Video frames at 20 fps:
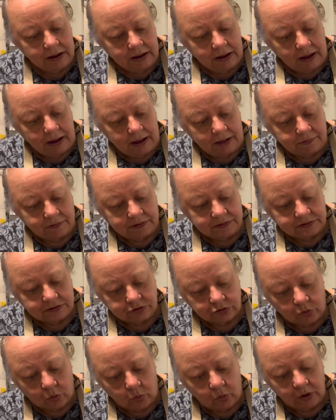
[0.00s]
And this is
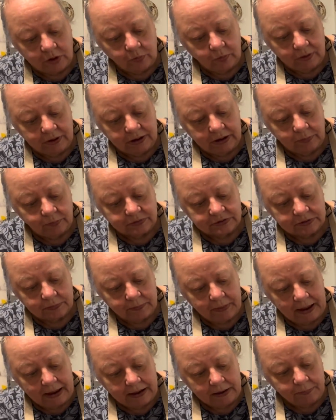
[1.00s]
Corey when he was a
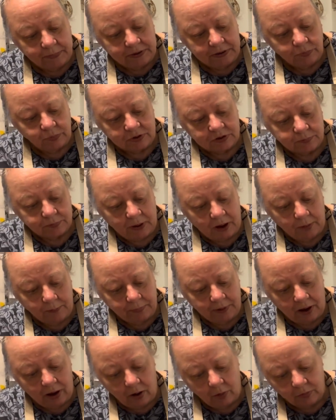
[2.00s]
baby with
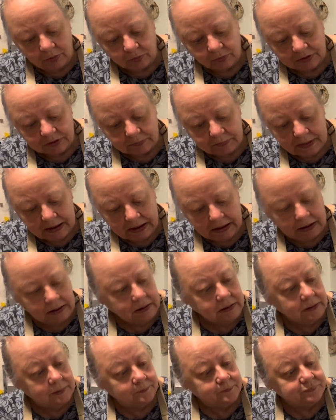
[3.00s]
Pawpaw and with
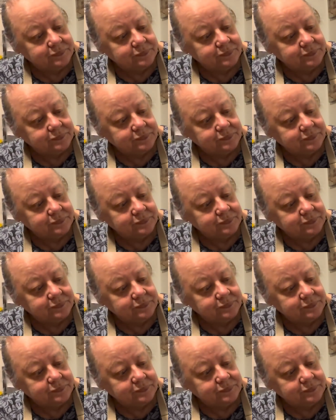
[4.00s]
me.